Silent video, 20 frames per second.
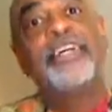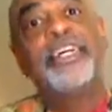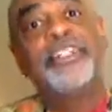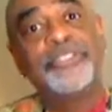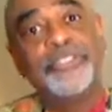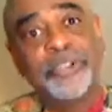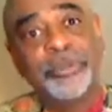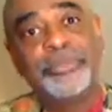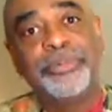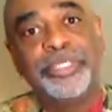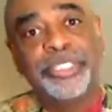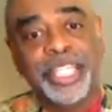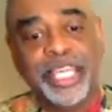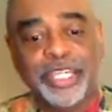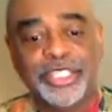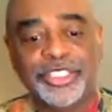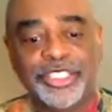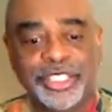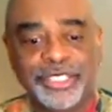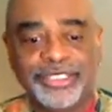
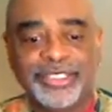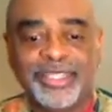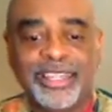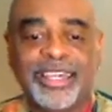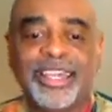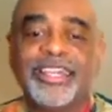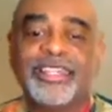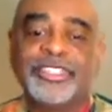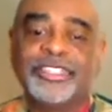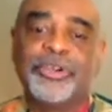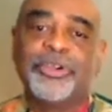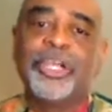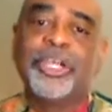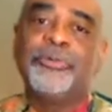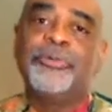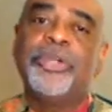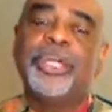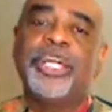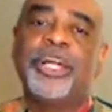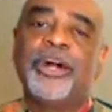interpretation. So
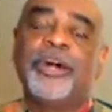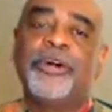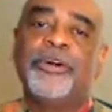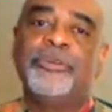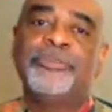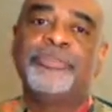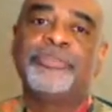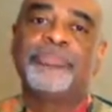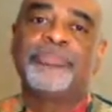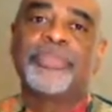here we go.